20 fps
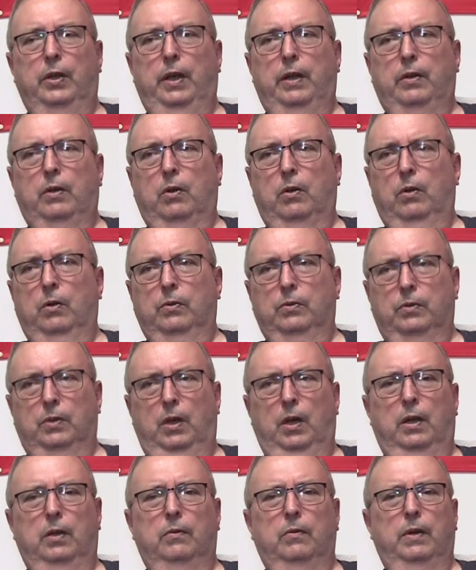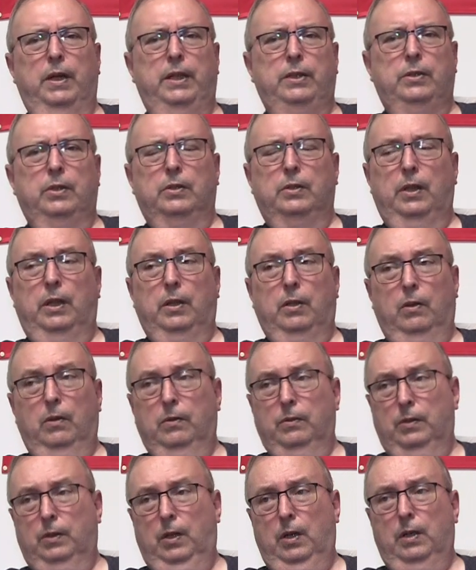They'd close gun ranges, they'd
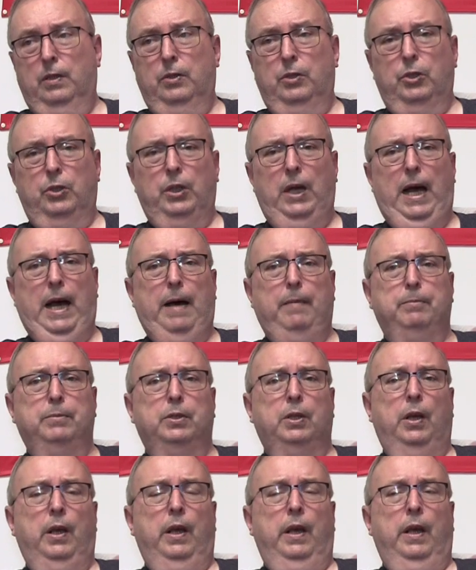close gun shops,